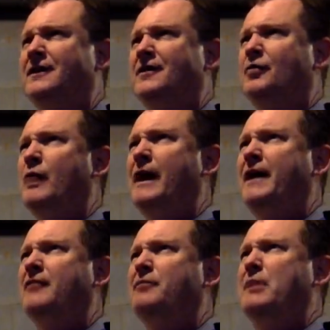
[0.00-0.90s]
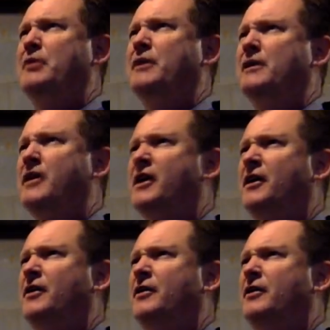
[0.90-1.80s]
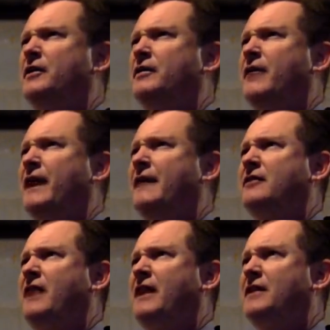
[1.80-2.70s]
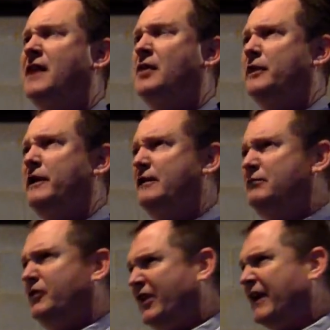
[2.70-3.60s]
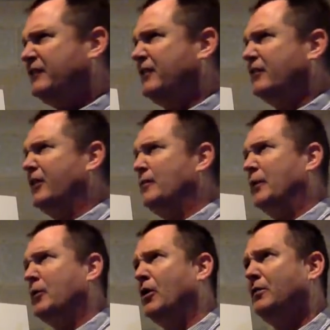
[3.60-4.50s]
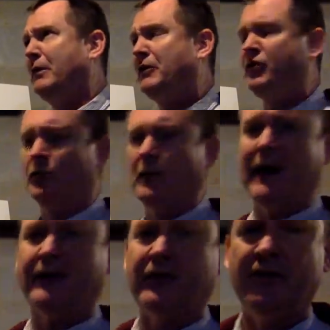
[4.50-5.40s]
way of building a code that can not only detect that something went wrong, but correct